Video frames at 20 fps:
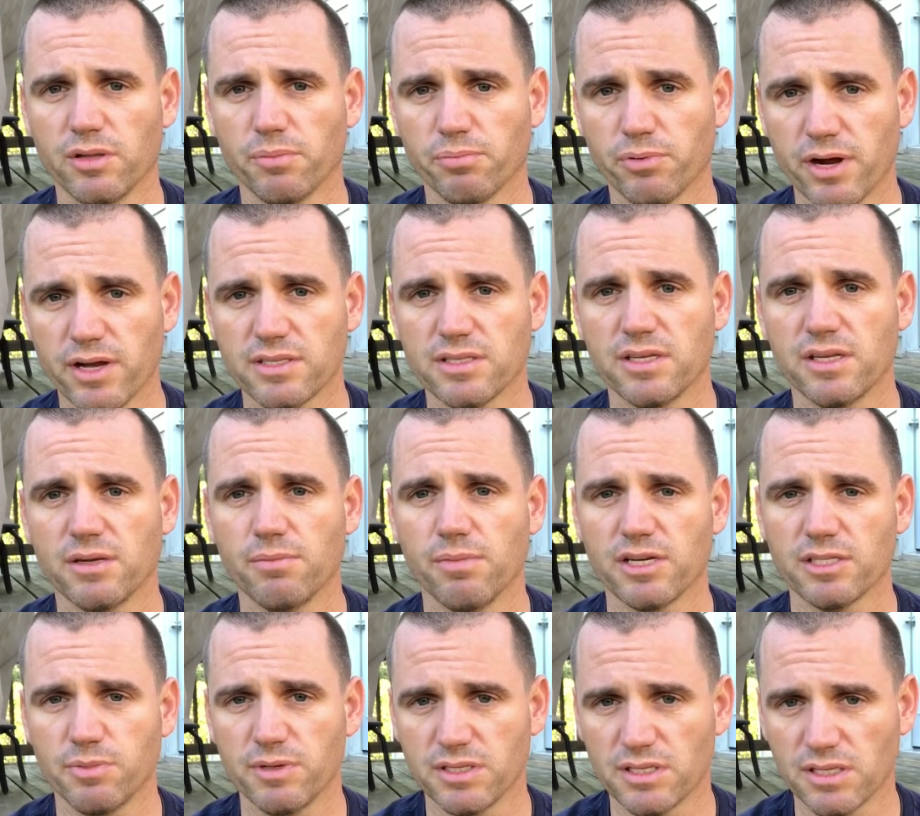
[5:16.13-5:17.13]
the president
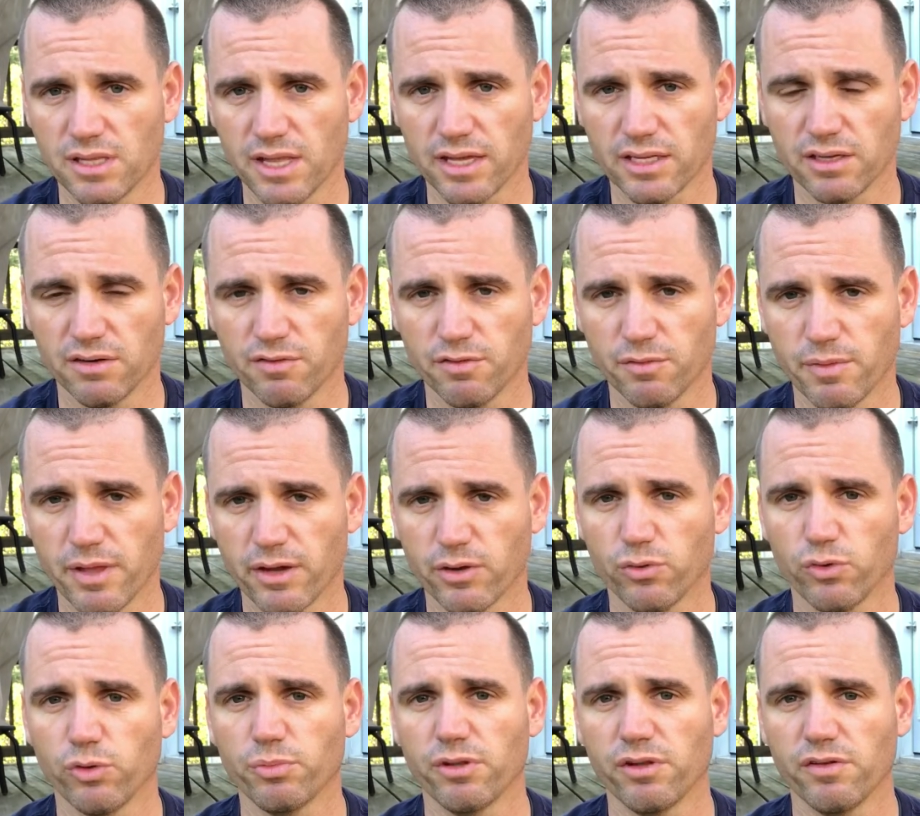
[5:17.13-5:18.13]
must be selected from that
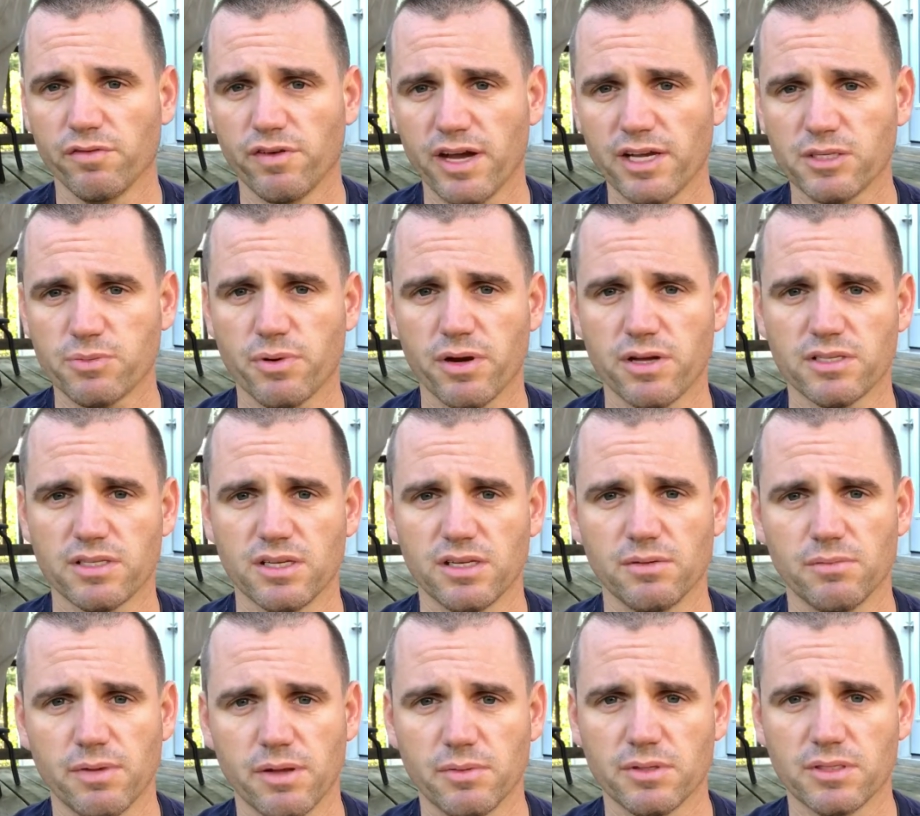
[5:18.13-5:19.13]
group and the vice
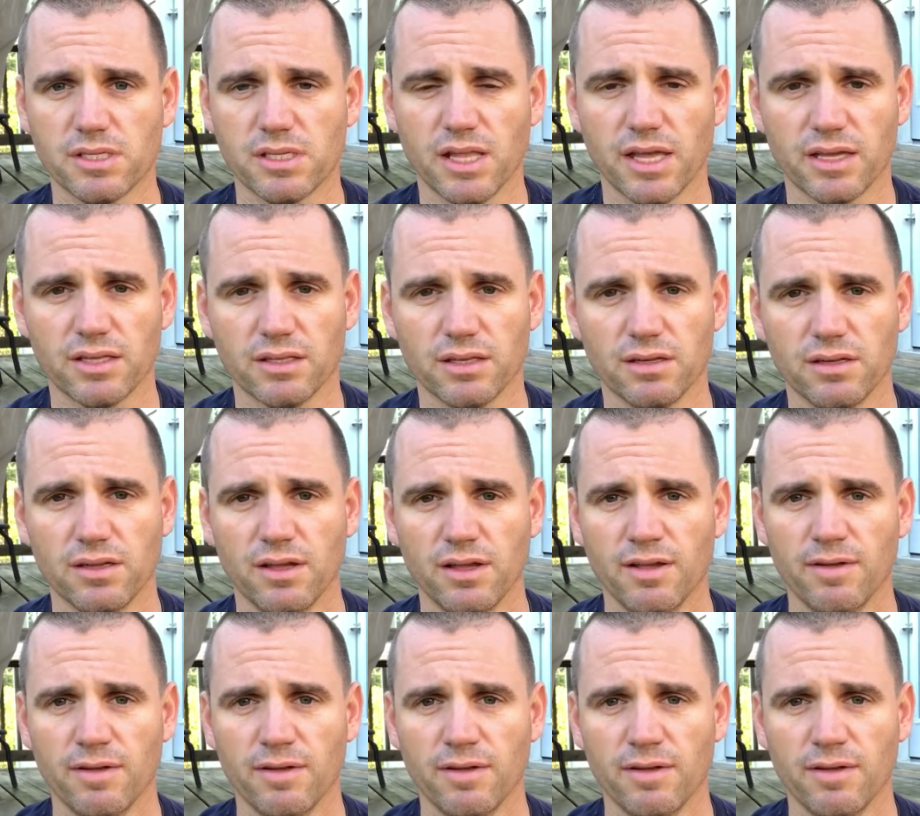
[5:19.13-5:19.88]
president may be selected.